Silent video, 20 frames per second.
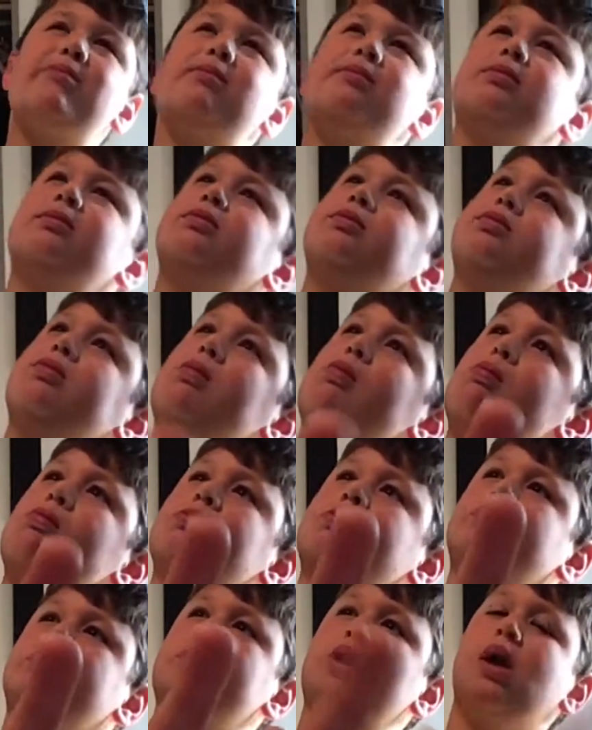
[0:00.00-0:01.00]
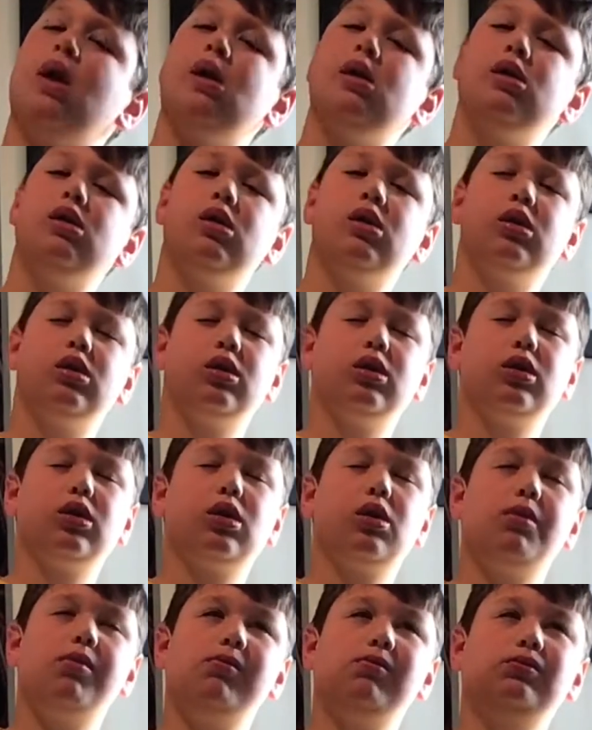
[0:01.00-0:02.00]
I'm gonna give it a two.
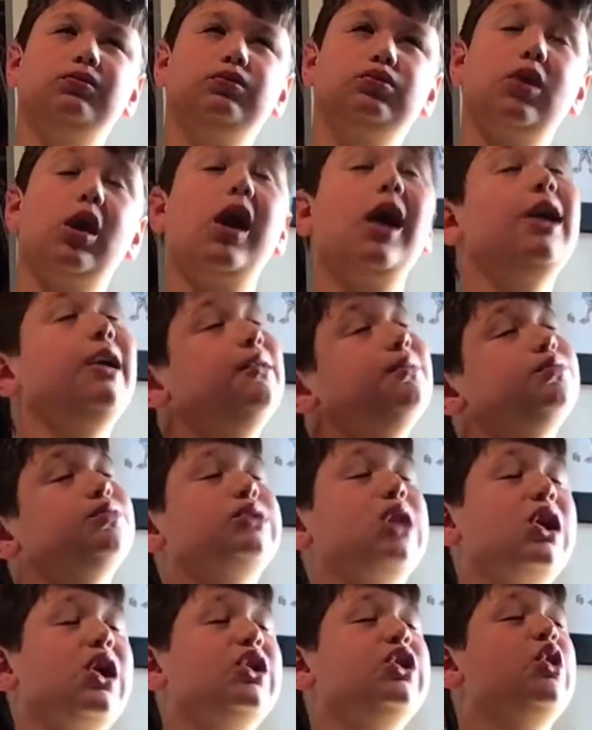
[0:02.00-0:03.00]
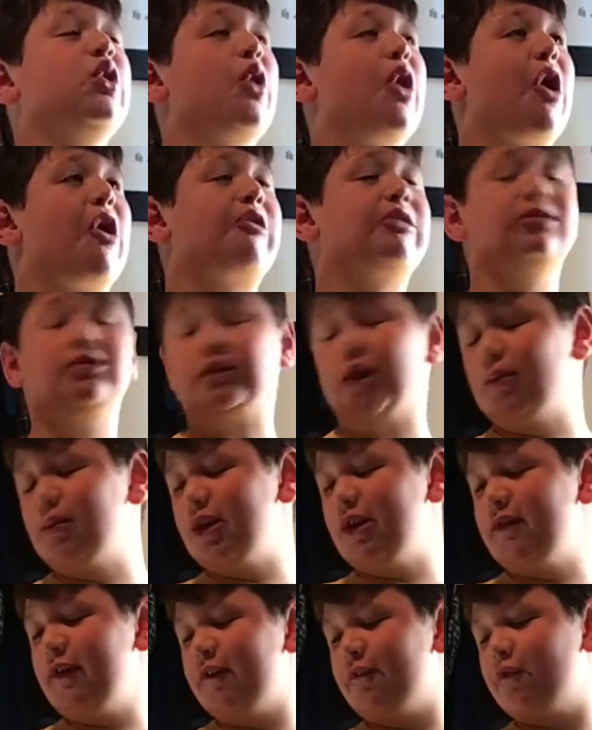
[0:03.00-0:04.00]
Um, it's okay. I'm I am
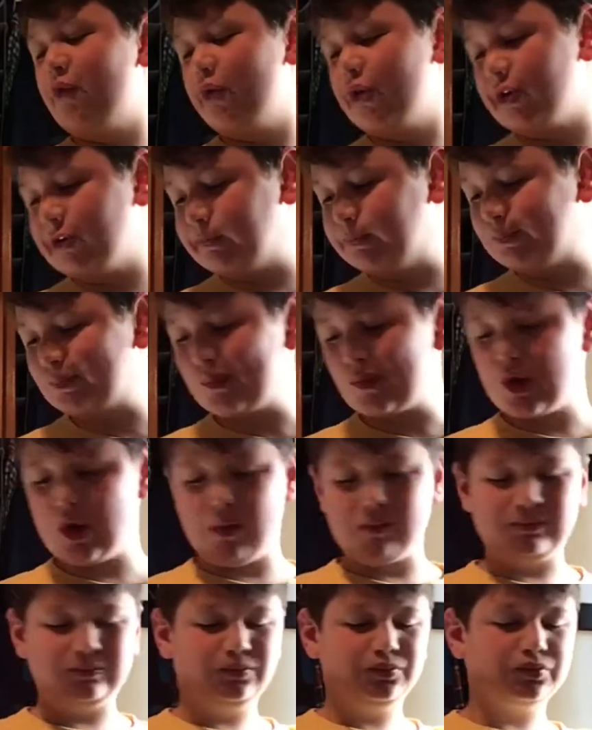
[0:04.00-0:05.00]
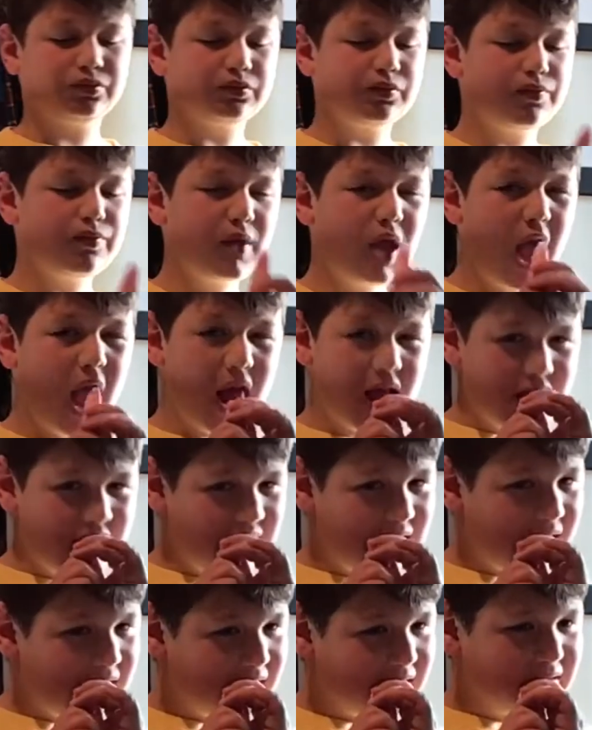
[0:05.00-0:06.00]
going do not like four. it. I would say
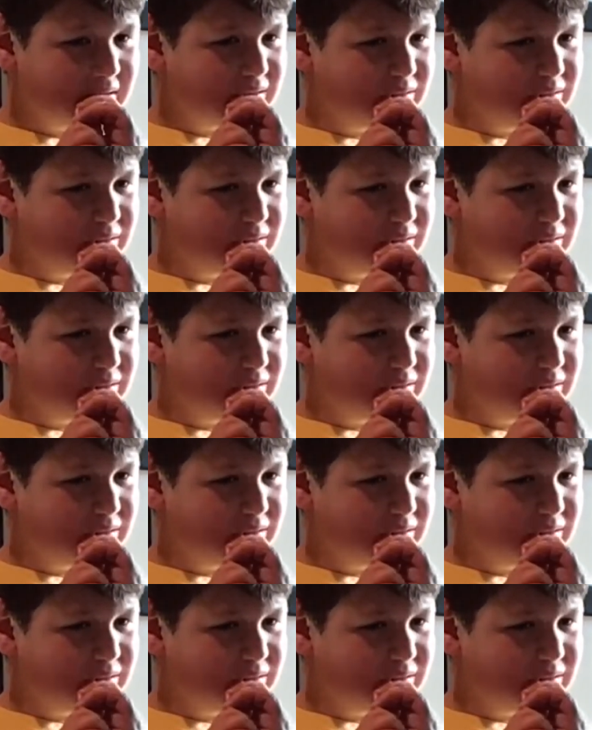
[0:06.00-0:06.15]
two.